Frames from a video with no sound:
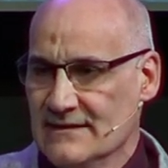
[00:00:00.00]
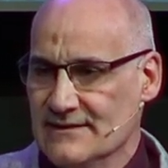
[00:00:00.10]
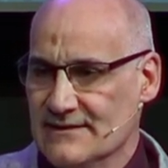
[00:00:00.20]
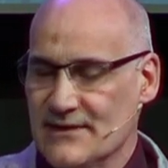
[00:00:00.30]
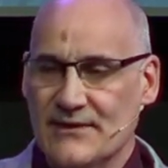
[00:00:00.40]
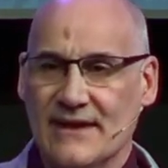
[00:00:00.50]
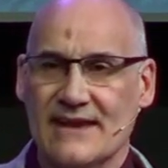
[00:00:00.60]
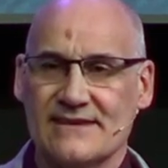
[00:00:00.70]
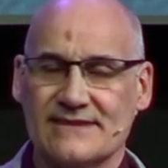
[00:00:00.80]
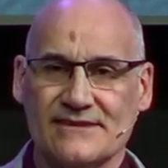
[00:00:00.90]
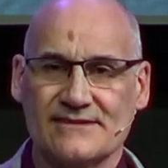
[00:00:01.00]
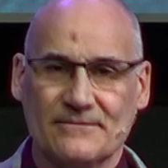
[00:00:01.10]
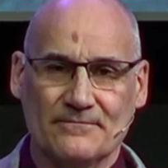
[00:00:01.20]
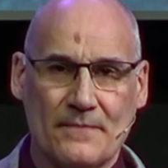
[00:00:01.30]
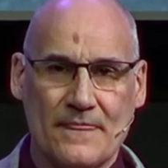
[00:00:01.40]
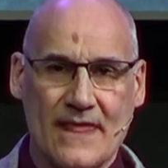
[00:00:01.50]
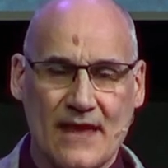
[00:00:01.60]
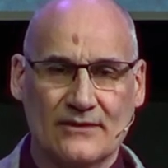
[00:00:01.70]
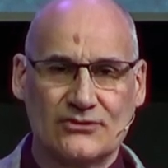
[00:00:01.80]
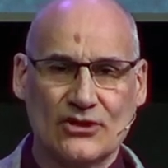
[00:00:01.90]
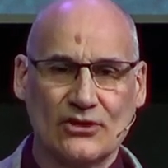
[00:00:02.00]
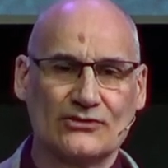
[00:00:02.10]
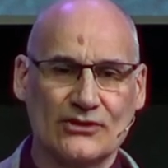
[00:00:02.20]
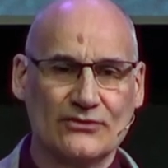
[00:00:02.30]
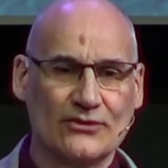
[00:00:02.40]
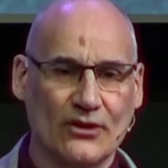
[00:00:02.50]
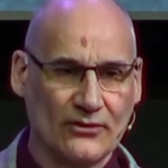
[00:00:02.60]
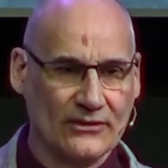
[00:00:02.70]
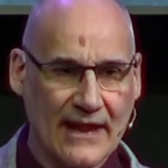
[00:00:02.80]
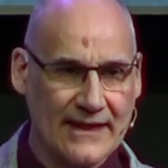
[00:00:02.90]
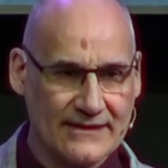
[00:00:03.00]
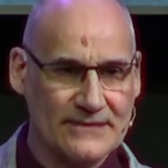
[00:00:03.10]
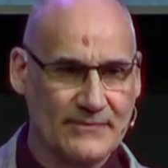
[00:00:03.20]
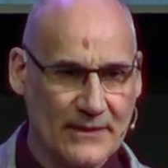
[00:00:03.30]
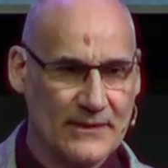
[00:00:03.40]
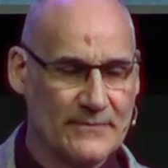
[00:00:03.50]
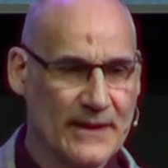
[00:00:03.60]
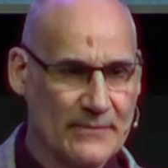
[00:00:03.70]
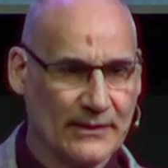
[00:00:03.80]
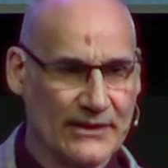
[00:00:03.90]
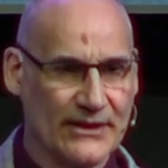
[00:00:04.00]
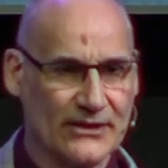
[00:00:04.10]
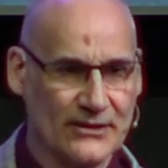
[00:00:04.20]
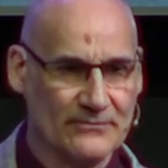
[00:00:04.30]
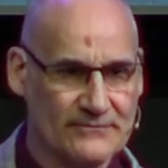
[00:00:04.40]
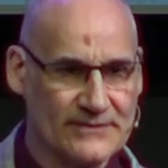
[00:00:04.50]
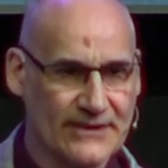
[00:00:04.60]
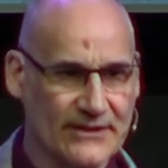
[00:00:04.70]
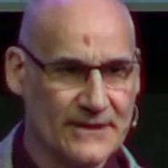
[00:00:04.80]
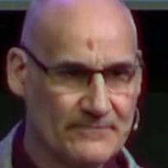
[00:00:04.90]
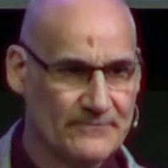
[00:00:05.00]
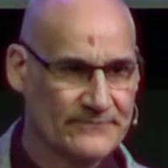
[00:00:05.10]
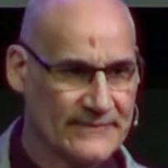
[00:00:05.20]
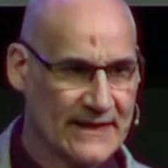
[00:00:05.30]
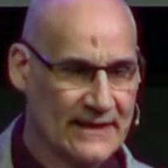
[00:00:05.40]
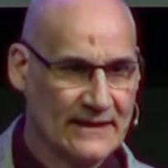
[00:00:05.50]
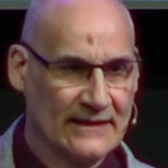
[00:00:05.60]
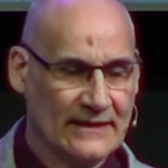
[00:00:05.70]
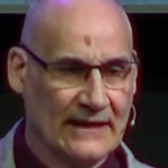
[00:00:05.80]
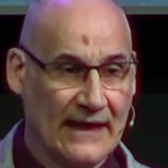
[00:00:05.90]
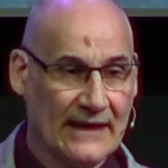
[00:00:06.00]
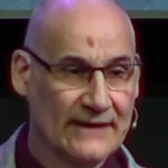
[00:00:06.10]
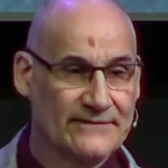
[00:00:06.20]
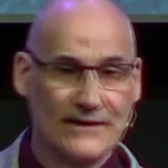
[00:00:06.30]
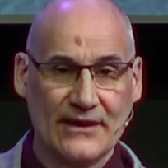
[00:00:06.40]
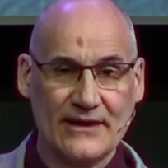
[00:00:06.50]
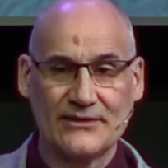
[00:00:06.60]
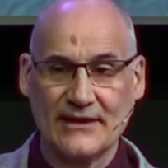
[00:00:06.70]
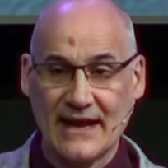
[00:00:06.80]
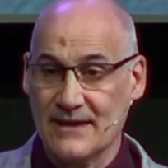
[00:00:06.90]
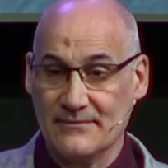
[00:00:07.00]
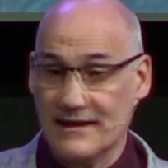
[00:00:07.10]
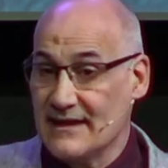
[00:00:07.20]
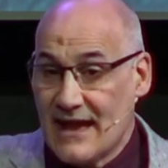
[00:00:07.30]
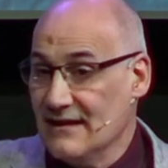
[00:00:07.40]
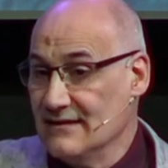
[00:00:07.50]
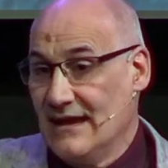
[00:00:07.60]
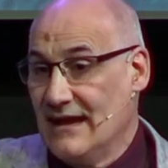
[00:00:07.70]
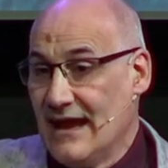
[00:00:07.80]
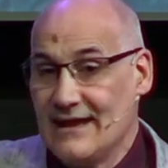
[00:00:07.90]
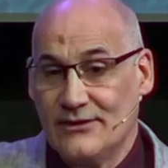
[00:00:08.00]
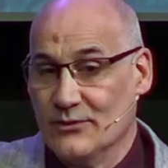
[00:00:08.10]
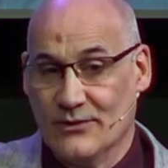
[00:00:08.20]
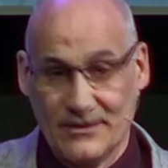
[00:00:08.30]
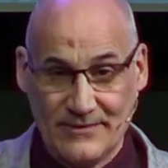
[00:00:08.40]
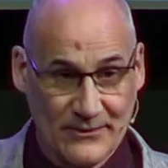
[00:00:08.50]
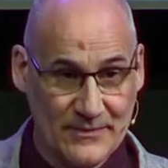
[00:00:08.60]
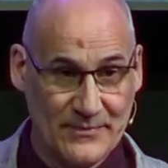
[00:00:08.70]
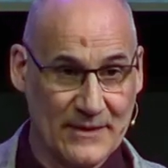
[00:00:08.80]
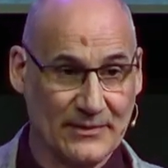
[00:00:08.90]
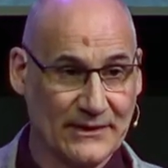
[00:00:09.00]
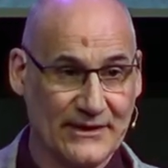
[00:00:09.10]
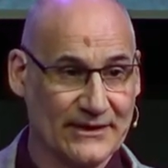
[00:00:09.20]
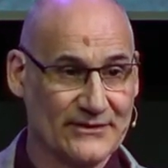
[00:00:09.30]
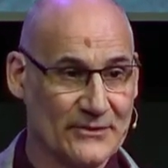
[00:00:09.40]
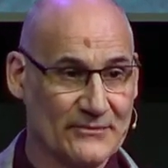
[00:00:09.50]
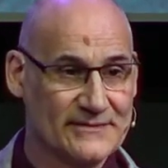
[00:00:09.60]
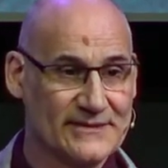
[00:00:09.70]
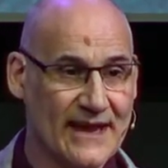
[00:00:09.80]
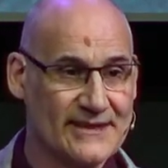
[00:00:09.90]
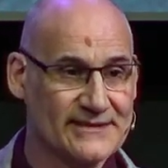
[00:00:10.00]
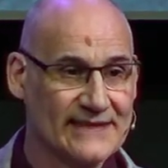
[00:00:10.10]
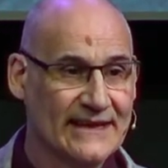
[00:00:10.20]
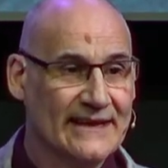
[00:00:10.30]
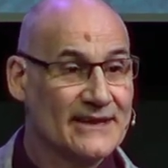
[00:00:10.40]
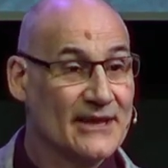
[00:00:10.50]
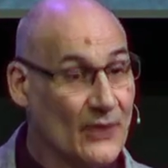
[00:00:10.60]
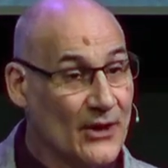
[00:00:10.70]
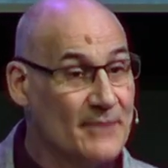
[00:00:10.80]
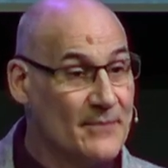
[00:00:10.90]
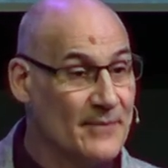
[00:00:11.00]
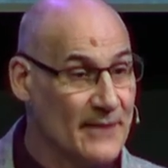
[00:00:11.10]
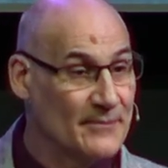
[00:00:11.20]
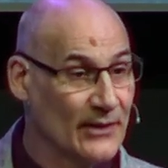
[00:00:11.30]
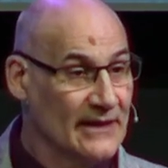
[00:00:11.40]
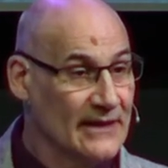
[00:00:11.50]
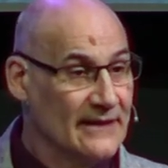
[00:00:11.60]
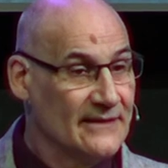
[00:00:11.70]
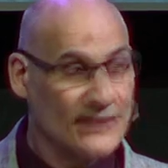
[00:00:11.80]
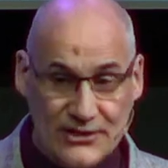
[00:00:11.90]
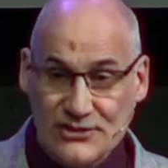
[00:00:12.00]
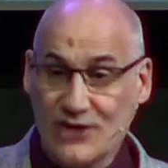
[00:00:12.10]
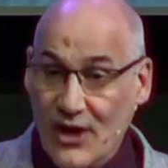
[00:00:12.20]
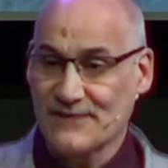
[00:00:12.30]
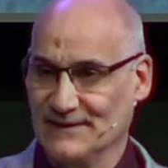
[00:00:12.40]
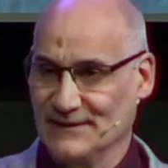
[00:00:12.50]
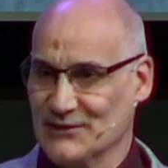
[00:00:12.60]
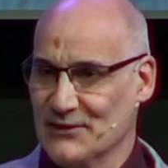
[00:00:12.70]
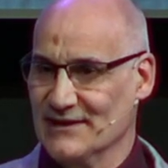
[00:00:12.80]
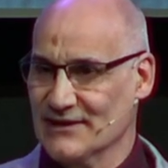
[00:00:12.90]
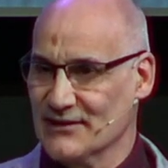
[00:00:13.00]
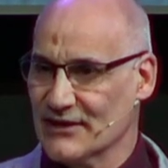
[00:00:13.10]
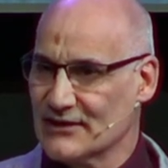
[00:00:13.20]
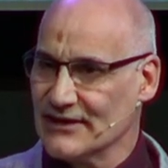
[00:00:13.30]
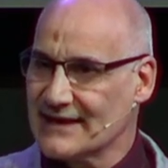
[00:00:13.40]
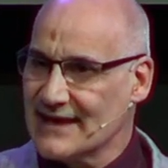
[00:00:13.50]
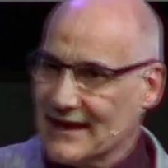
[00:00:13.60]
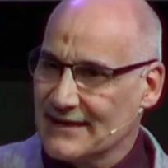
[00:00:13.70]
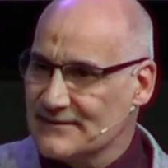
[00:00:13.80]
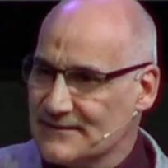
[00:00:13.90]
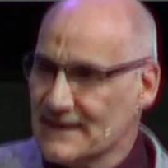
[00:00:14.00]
The thing is children don't like to be with people that are grumps, do they? And if you're anything like me, I don't want to be with people that are grumps, yes? You want to be people that are joyful, don't you? That are going to kind of